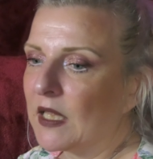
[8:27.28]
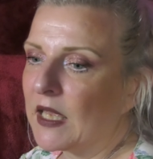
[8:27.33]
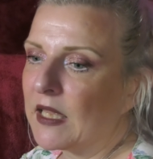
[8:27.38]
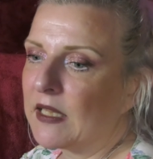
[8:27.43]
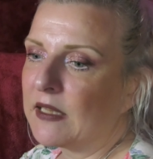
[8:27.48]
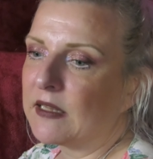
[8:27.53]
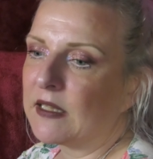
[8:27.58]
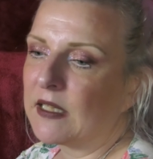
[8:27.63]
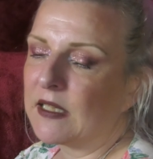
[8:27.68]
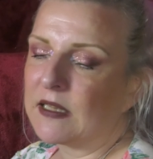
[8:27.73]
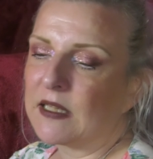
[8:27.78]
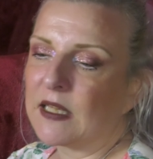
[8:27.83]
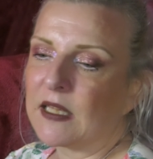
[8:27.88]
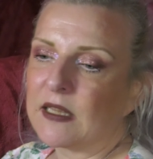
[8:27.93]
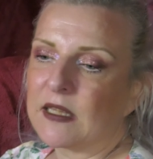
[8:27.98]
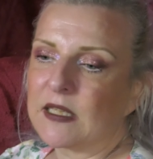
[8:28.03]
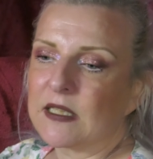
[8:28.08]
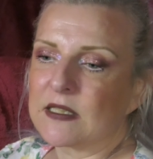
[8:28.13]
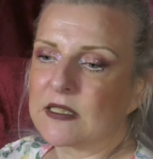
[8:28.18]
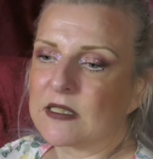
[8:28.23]
And
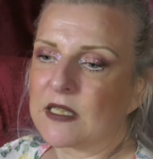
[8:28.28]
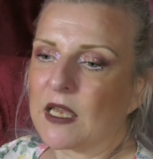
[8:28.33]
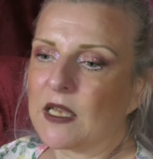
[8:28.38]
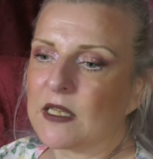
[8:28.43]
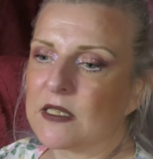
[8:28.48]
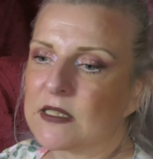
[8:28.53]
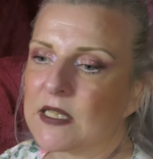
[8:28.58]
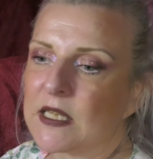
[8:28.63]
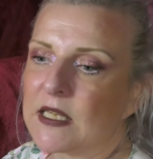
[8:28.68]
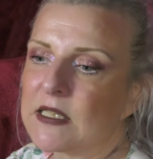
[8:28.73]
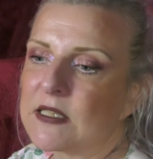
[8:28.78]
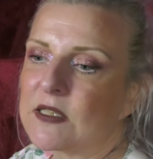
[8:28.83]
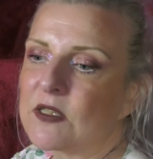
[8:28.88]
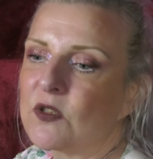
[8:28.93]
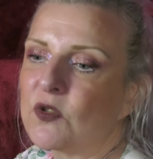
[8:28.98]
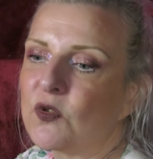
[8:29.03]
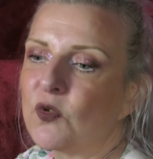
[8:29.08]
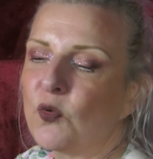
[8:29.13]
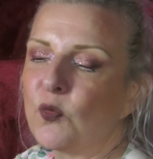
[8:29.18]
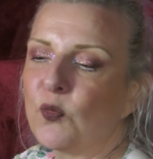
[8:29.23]
this dance has to
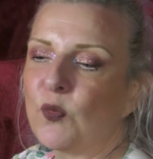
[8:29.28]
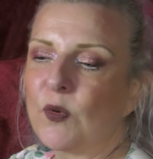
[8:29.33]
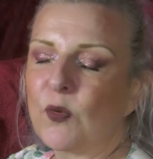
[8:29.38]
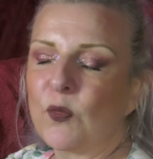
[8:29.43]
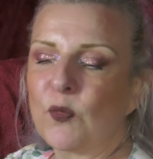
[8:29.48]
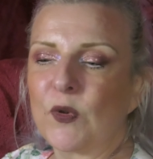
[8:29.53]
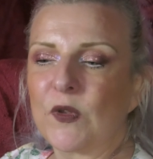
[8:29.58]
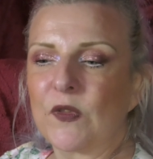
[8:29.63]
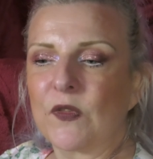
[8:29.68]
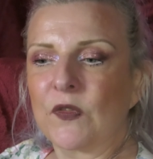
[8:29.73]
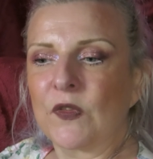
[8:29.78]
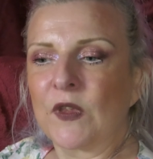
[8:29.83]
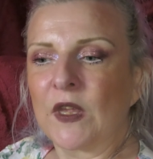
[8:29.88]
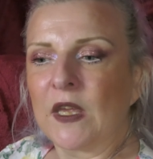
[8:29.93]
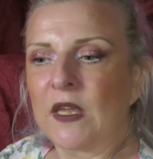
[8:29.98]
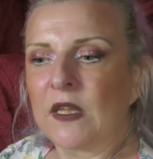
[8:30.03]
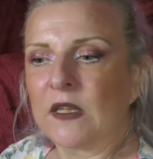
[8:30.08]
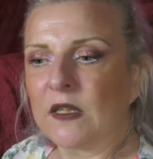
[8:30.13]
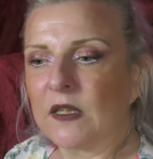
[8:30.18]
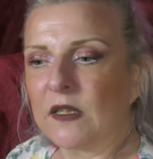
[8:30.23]
do with
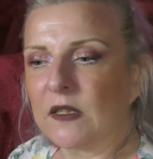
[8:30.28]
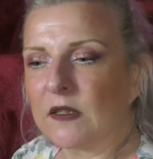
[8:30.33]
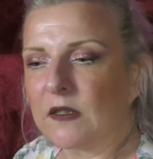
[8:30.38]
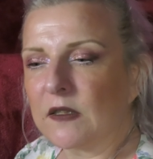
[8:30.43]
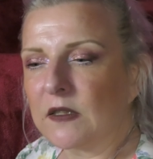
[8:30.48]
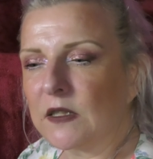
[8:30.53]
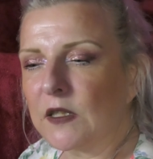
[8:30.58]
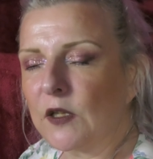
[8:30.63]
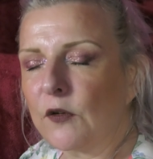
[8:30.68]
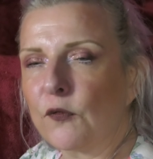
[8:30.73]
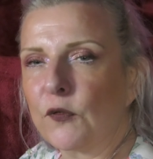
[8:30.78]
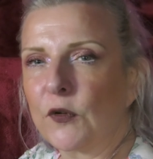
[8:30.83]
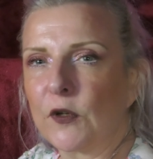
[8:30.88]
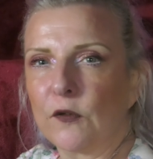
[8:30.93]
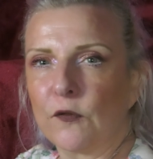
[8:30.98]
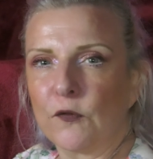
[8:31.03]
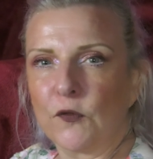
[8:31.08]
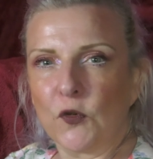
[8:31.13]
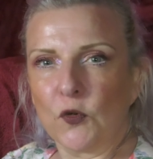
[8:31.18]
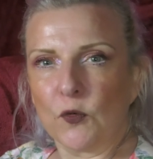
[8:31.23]

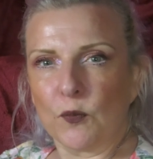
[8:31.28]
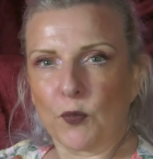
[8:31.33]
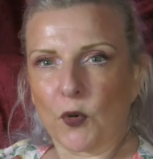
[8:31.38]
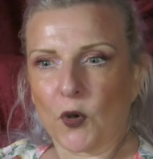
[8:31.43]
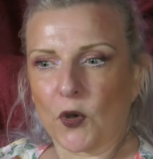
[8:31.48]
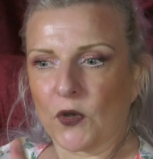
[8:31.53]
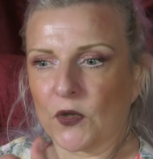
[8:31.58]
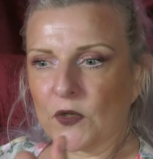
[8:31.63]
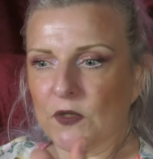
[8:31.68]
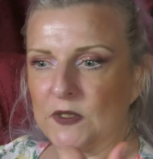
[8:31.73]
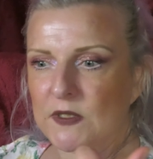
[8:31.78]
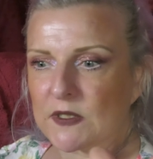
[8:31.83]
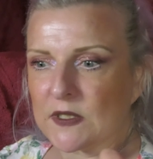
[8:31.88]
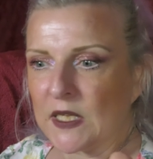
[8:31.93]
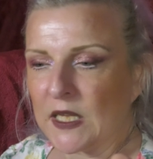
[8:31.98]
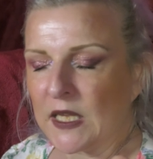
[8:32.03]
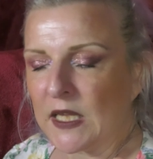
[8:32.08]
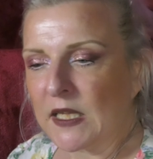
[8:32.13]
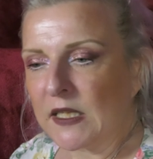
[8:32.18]
different viewpoints,